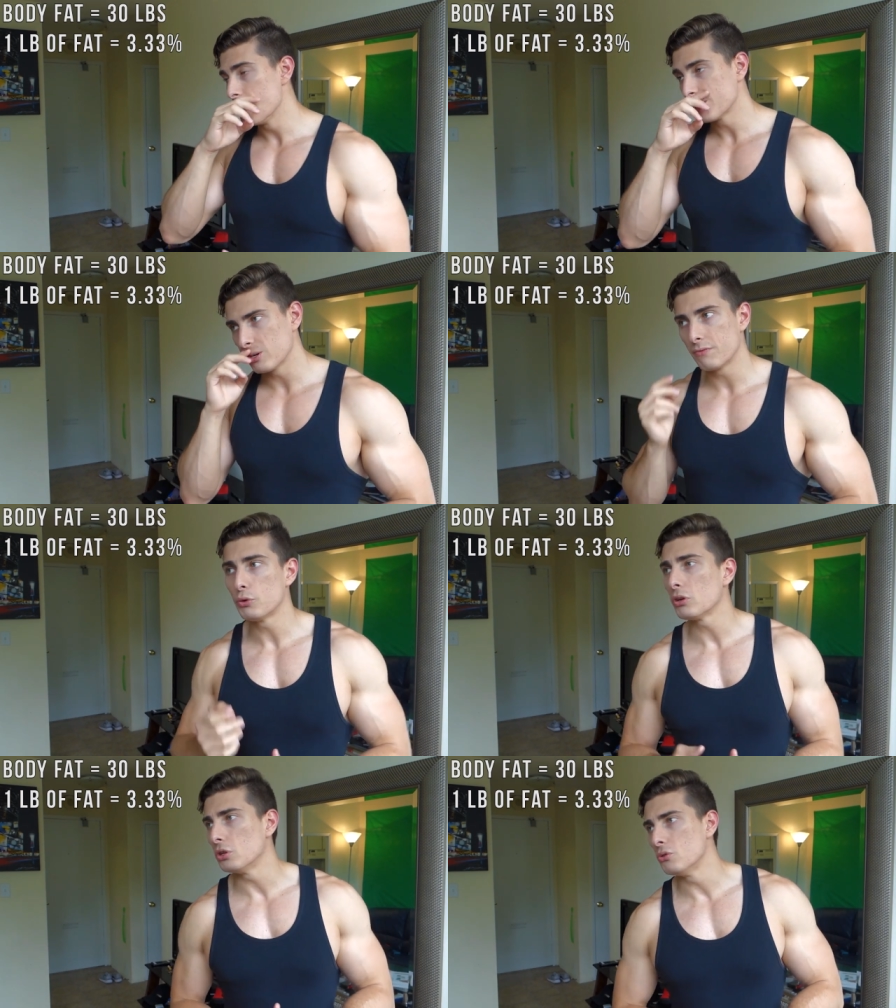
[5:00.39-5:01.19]
So if you
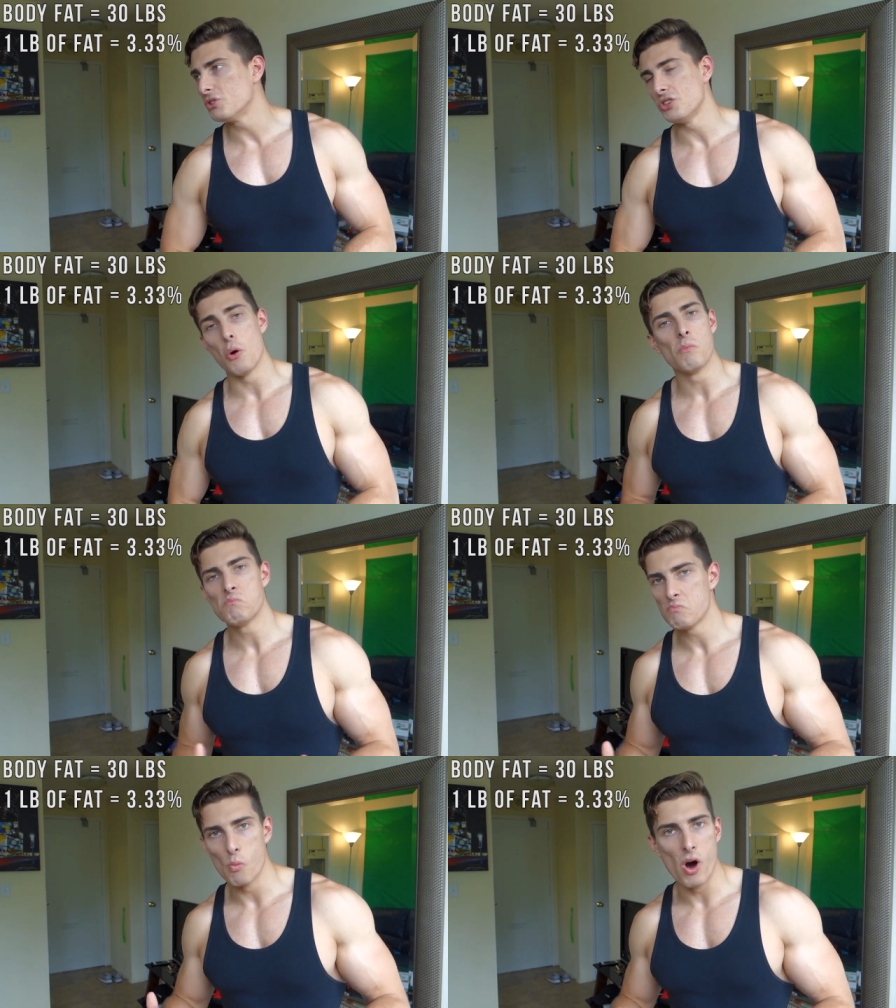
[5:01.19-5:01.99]
were to lose,
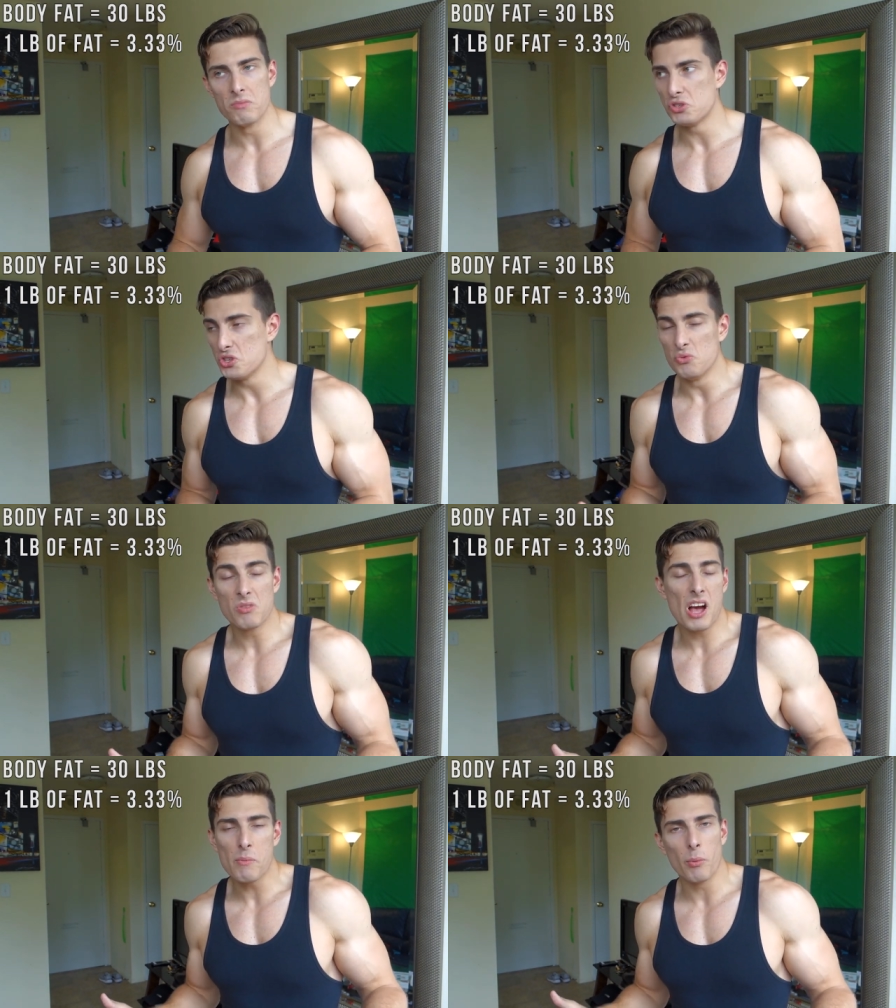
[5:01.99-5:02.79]
1, 2,
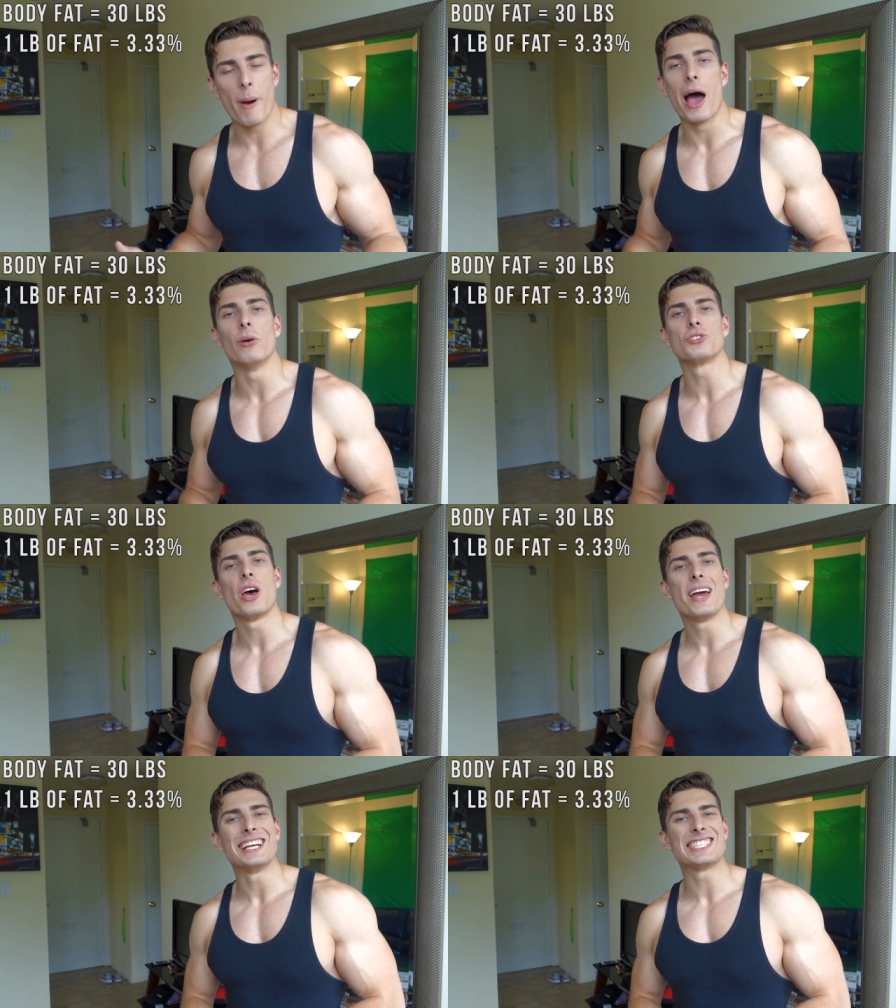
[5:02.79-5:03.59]
couple pounds,
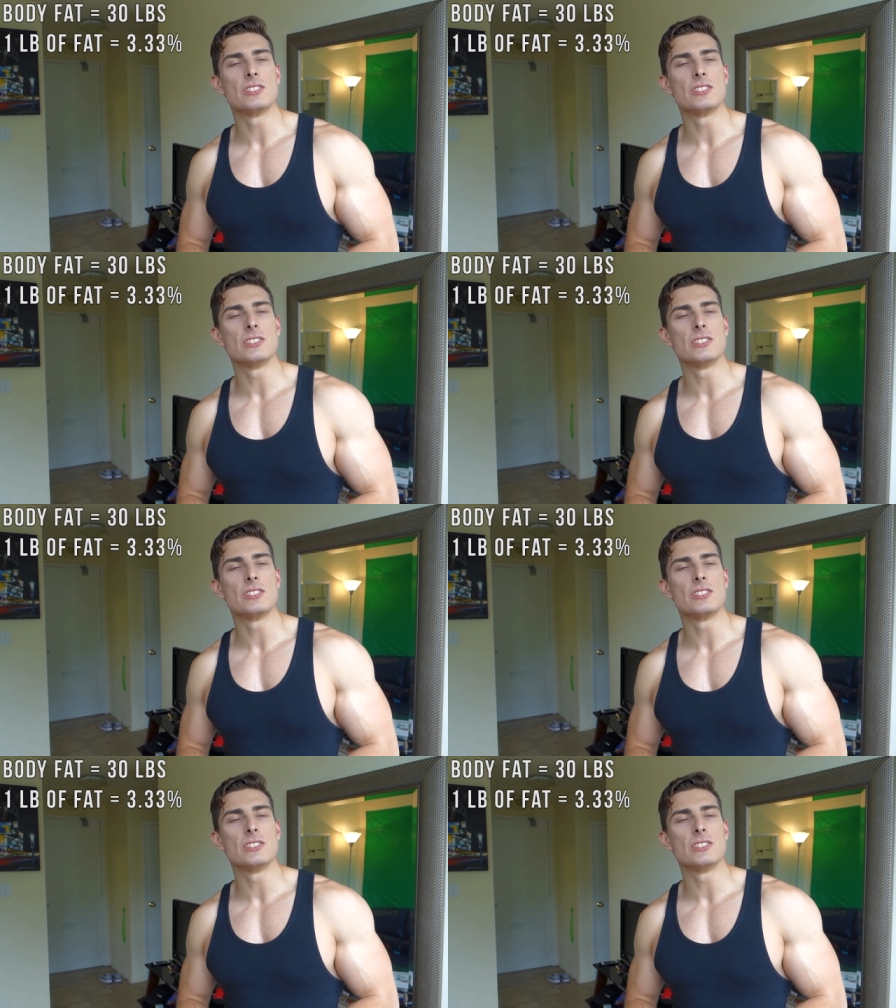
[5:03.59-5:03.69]
it's